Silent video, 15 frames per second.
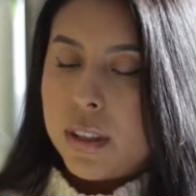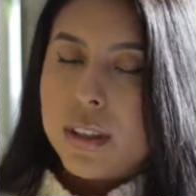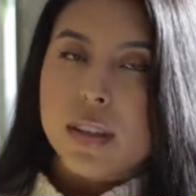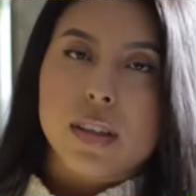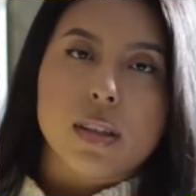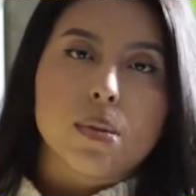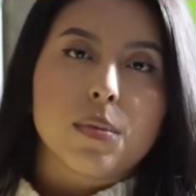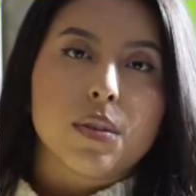is
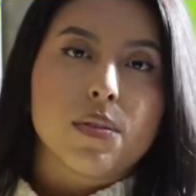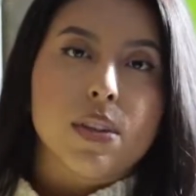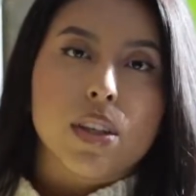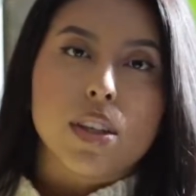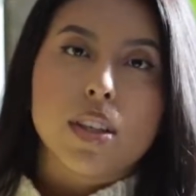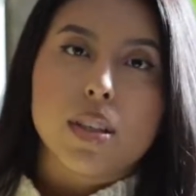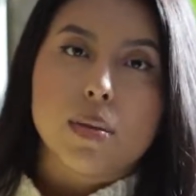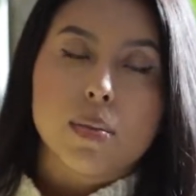going to be
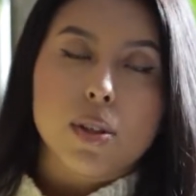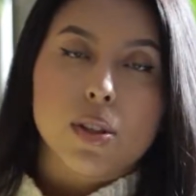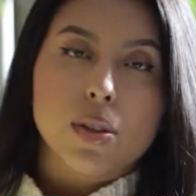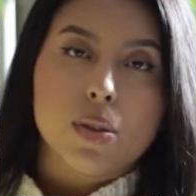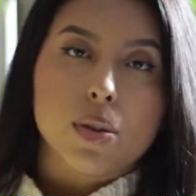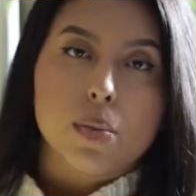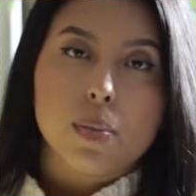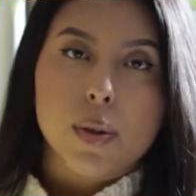very similar
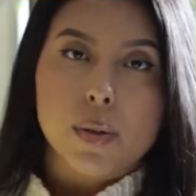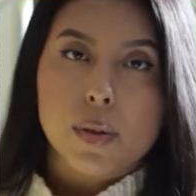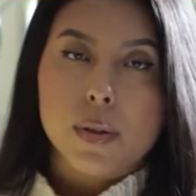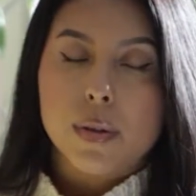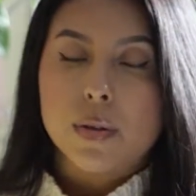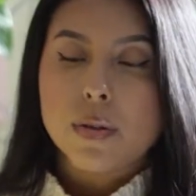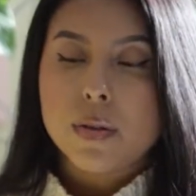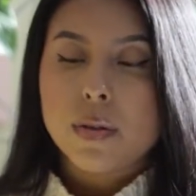to the
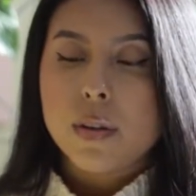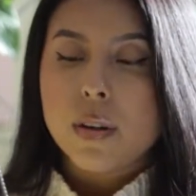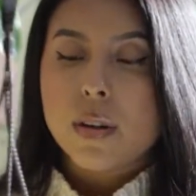pothos,